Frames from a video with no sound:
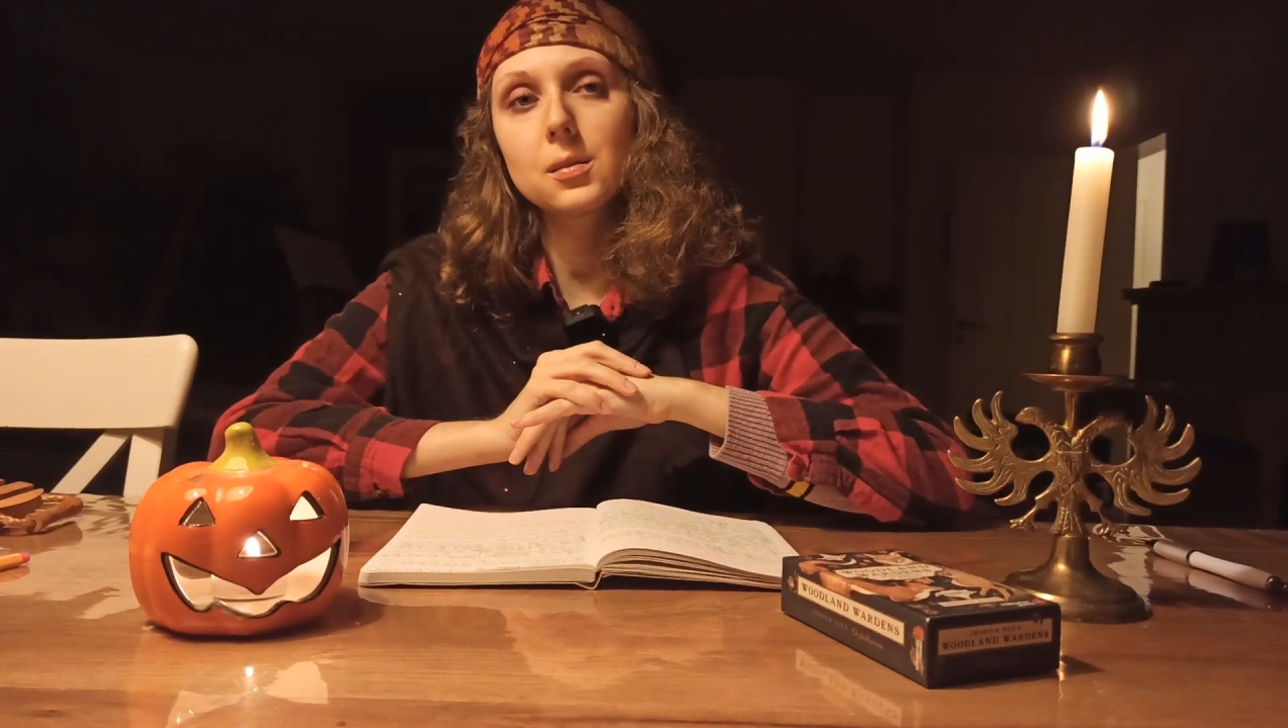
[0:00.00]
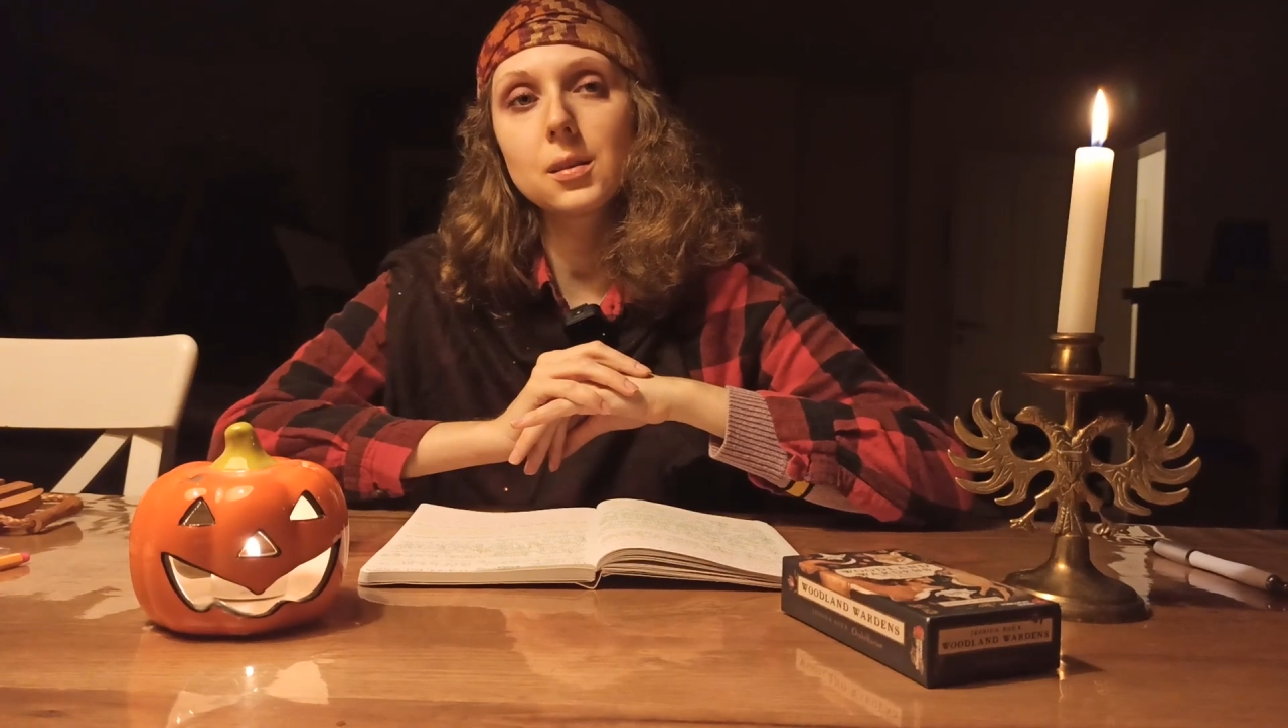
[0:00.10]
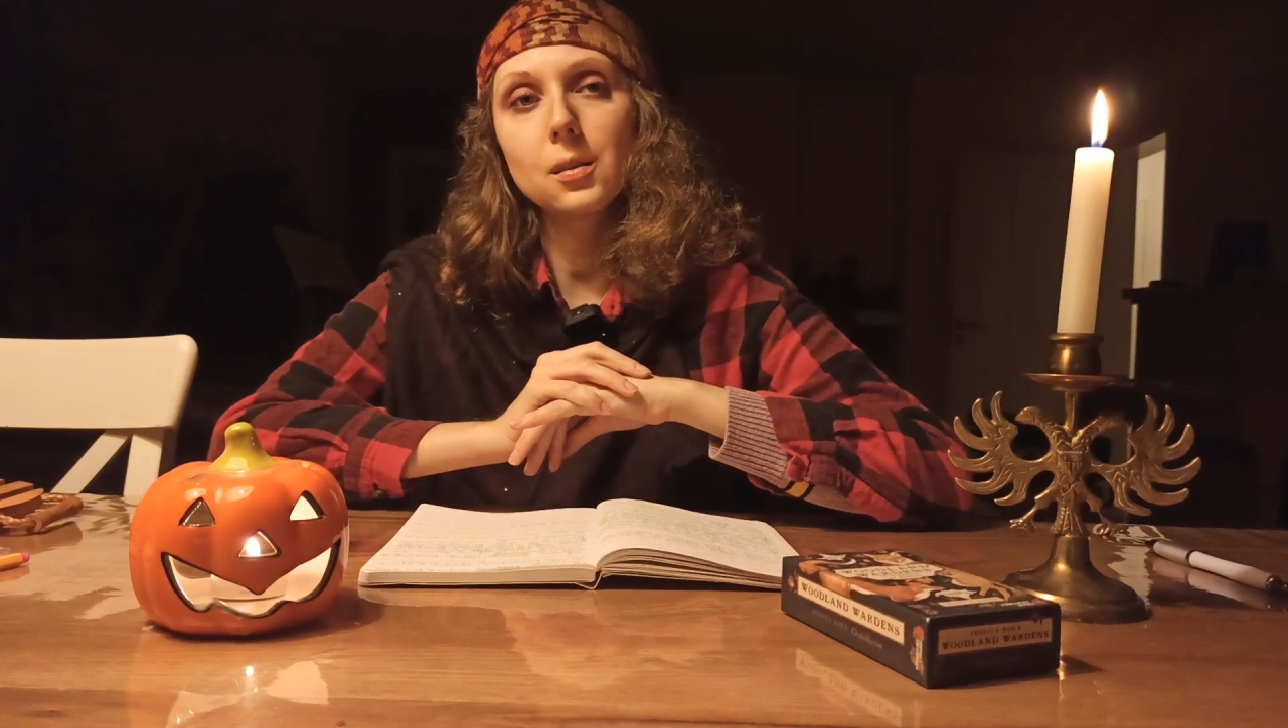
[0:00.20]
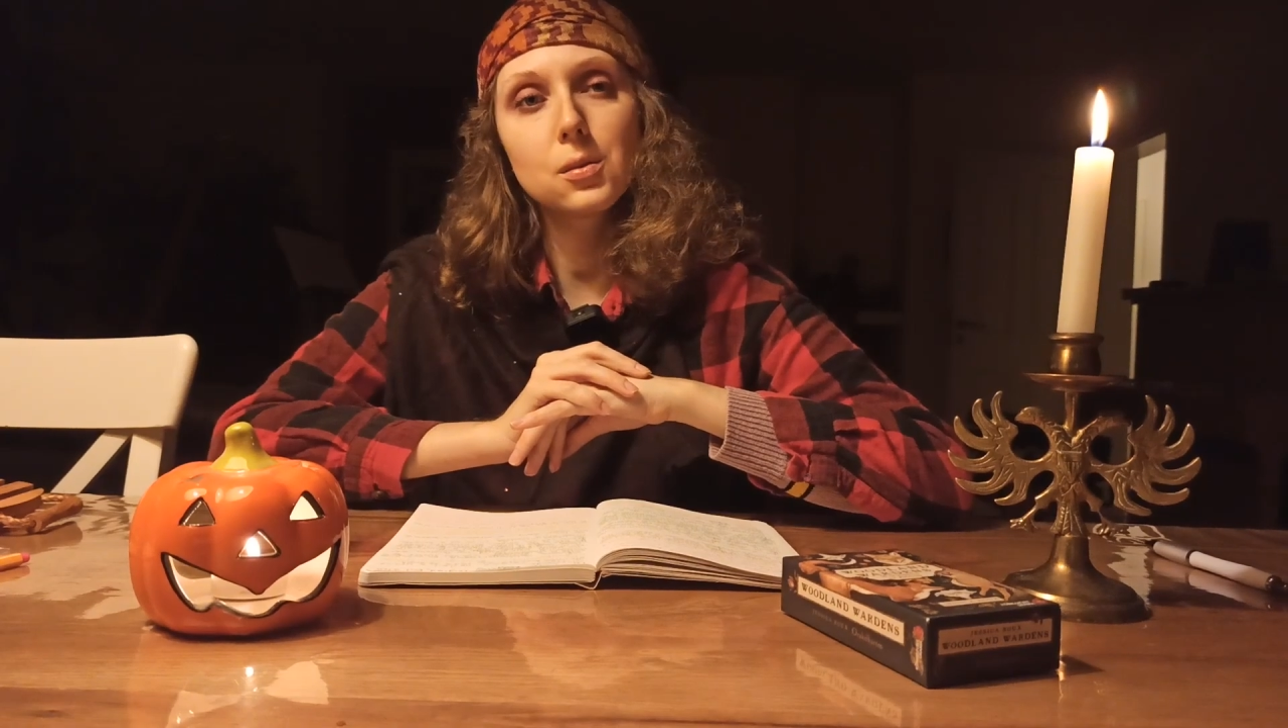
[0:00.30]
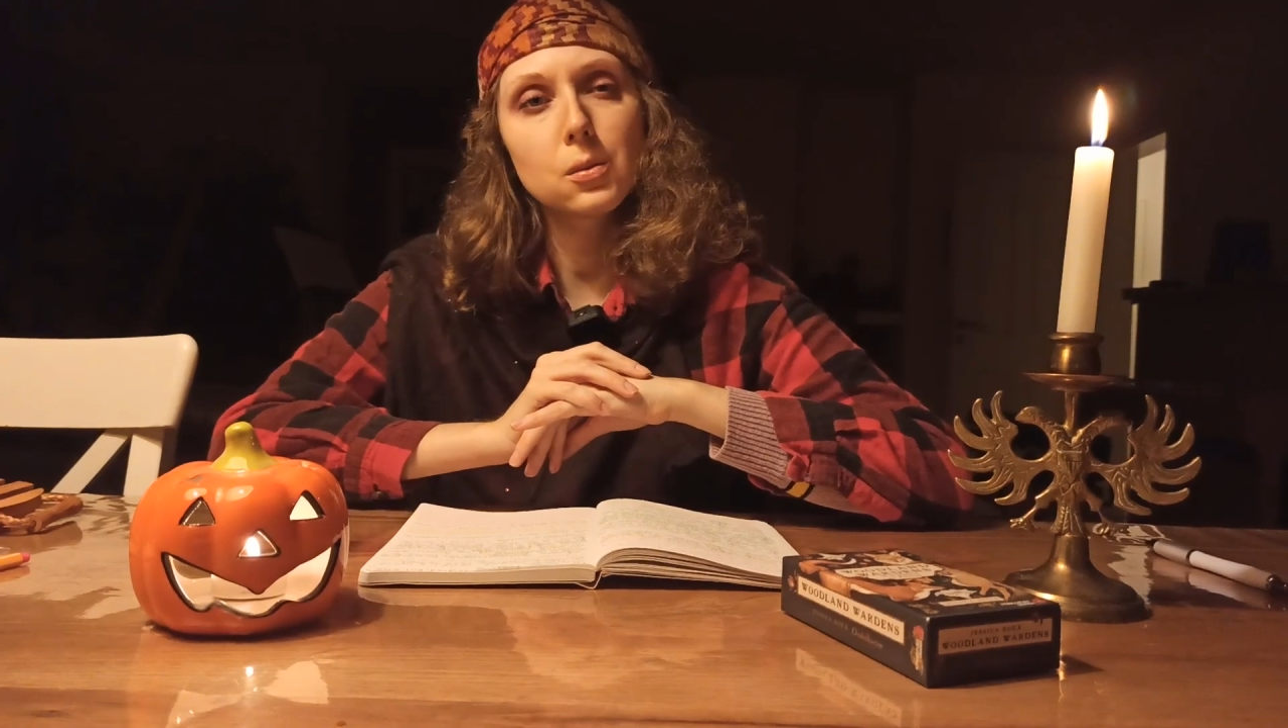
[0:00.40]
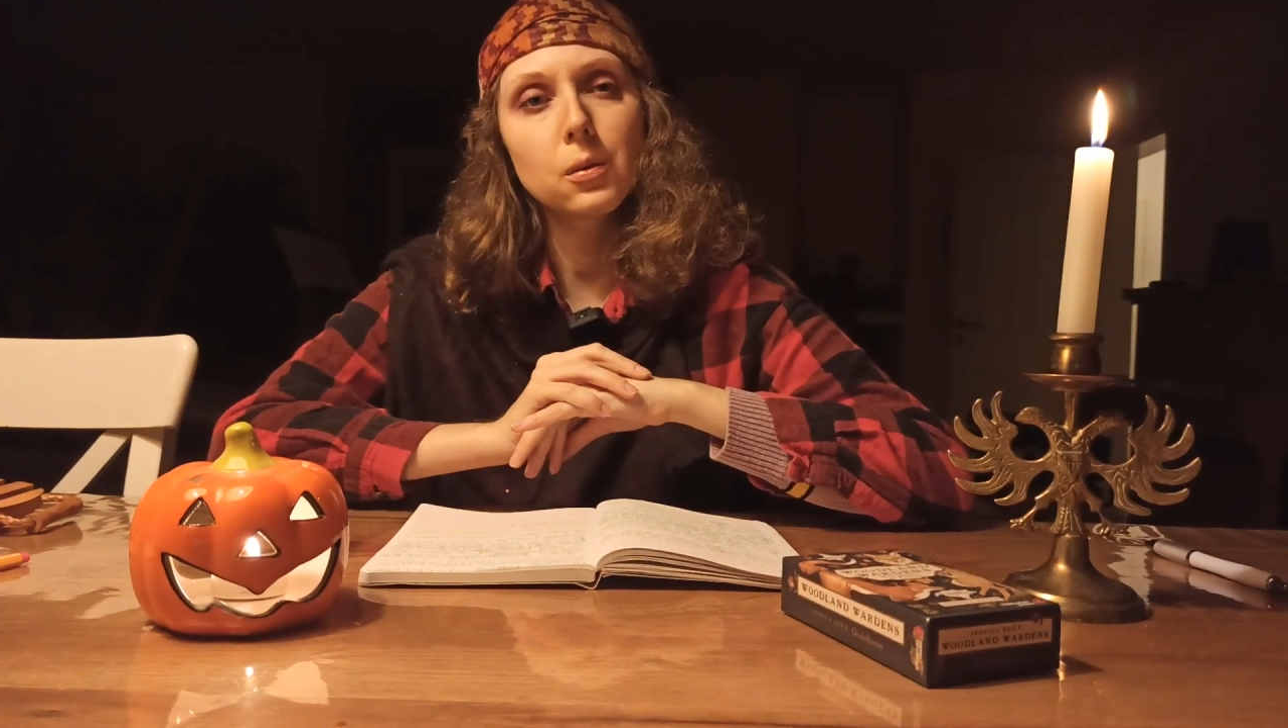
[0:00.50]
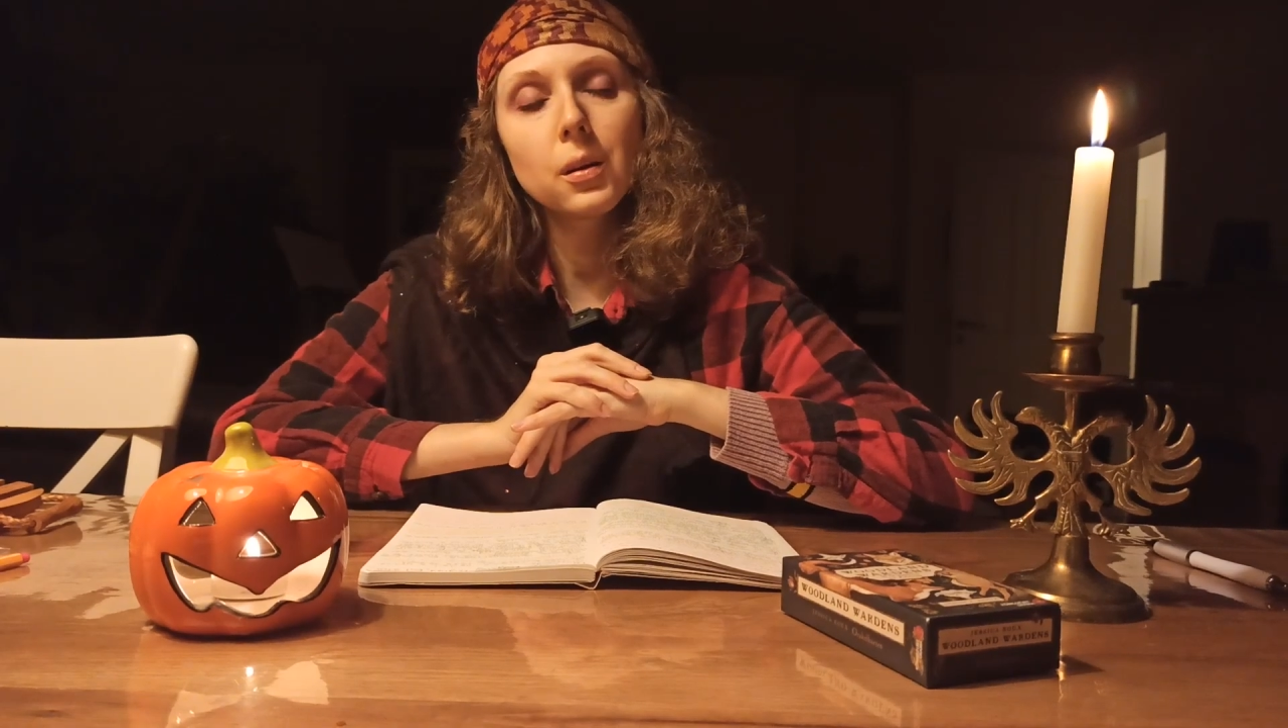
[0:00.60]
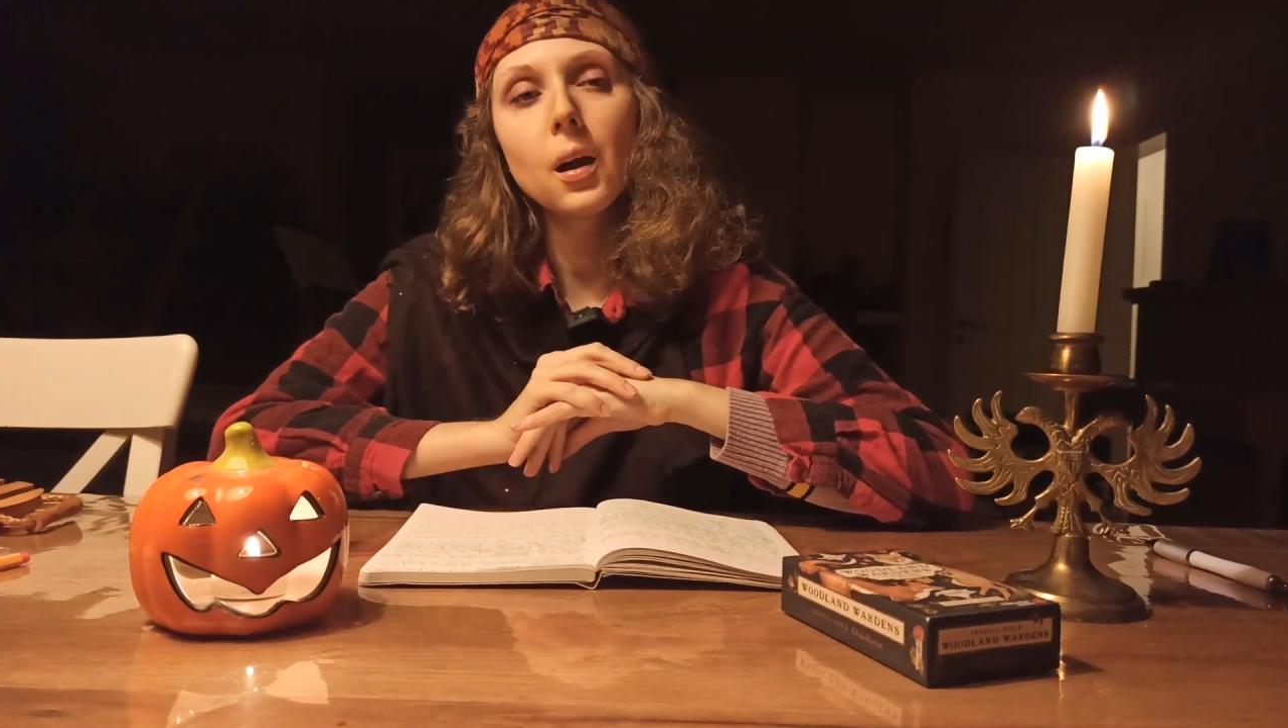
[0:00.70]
sad story.